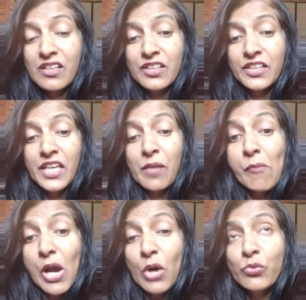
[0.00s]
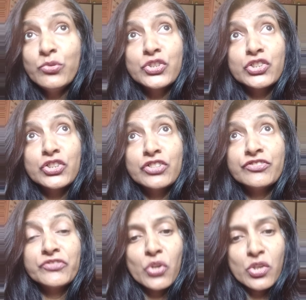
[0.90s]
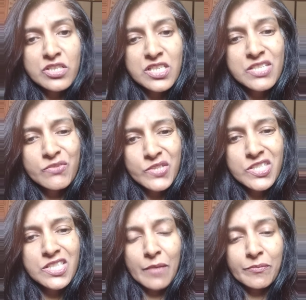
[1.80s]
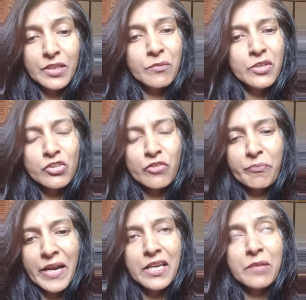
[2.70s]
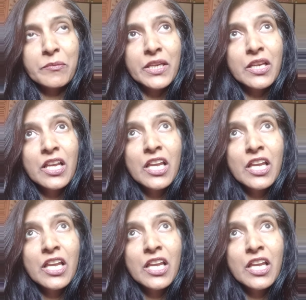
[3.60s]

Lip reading: The amount of nonsense which is happening because of pandemic,